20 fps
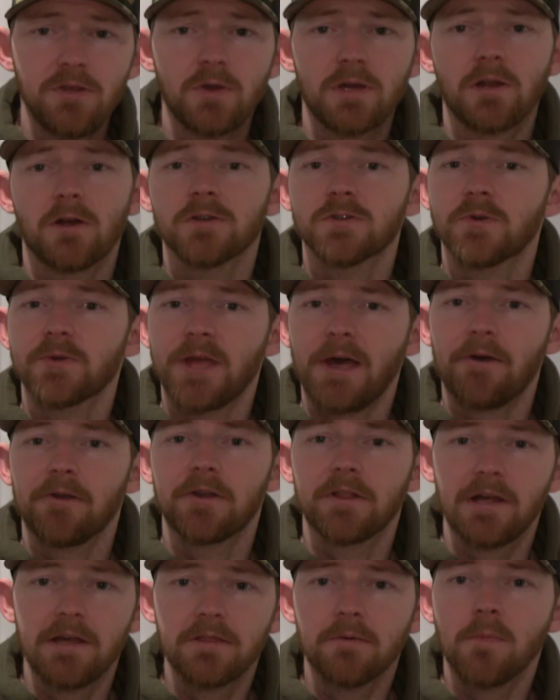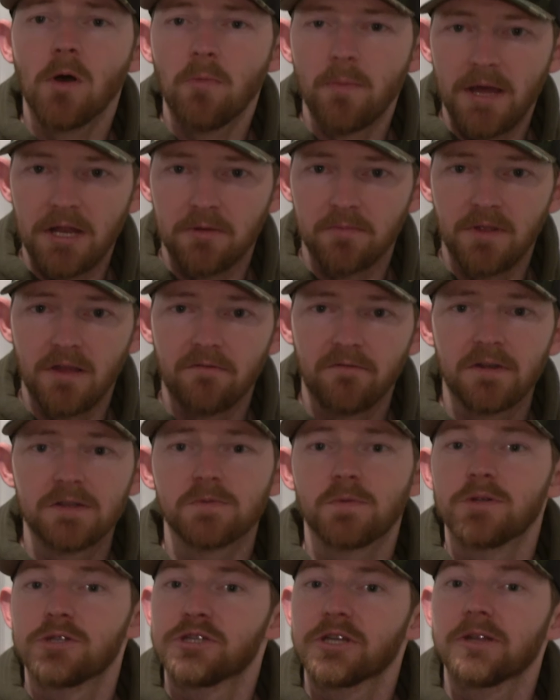you can also calculate the momentum difference,
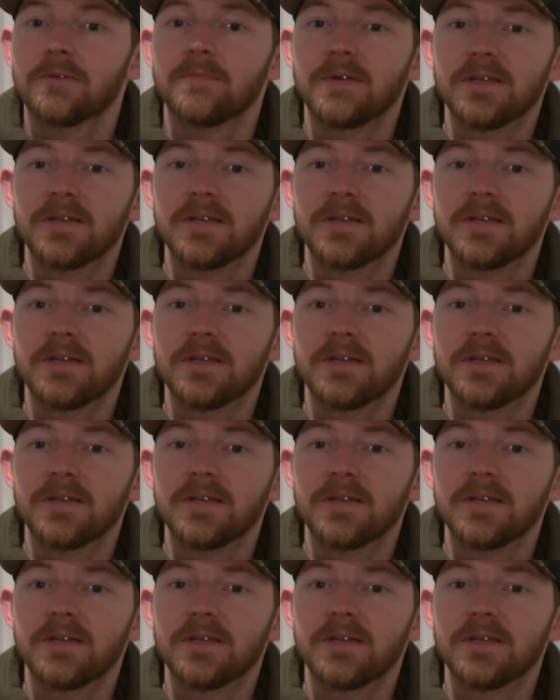which can